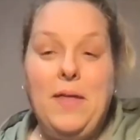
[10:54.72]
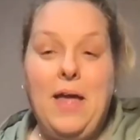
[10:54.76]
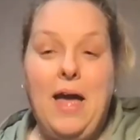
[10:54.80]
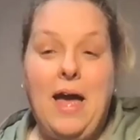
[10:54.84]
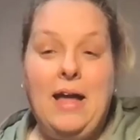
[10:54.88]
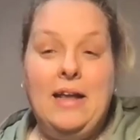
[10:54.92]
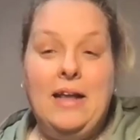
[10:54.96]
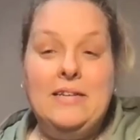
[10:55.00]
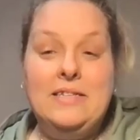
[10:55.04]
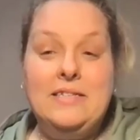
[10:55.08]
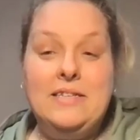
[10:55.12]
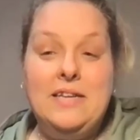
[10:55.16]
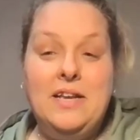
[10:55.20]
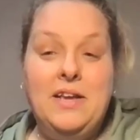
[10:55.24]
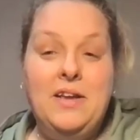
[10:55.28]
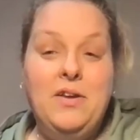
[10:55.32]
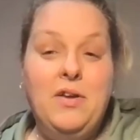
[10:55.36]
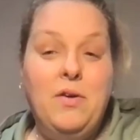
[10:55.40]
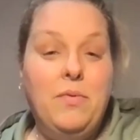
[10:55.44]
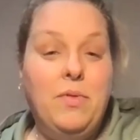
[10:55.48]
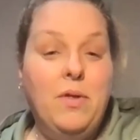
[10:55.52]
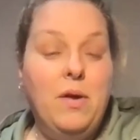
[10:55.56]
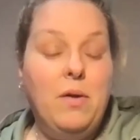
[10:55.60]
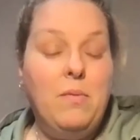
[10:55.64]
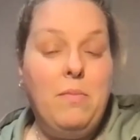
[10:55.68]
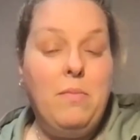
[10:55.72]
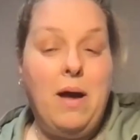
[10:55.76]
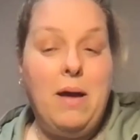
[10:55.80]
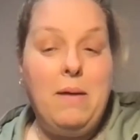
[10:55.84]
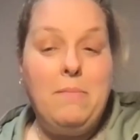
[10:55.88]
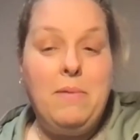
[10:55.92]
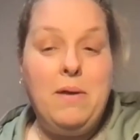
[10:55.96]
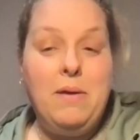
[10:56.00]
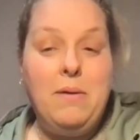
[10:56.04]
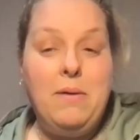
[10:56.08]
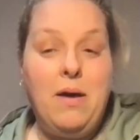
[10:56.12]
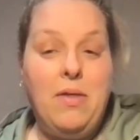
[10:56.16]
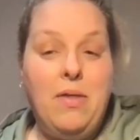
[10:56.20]
And, there might
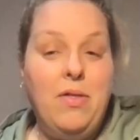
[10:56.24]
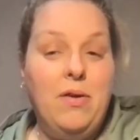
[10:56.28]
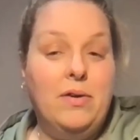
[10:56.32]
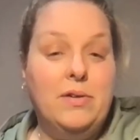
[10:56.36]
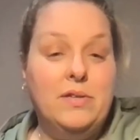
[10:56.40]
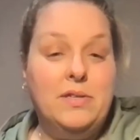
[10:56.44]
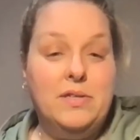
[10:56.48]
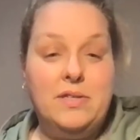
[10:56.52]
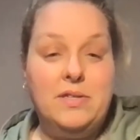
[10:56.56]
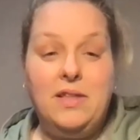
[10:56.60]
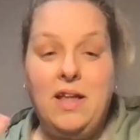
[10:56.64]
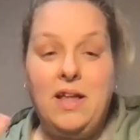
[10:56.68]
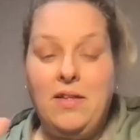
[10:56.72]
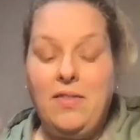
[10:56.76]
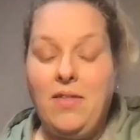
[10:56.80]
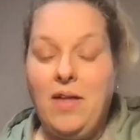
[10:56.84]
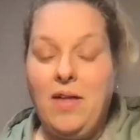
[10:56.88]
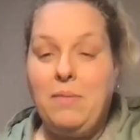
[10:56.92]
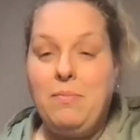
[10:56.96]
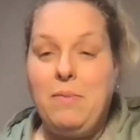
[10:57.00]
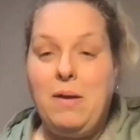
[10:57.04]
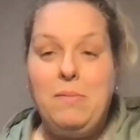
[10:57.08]
be others that, like,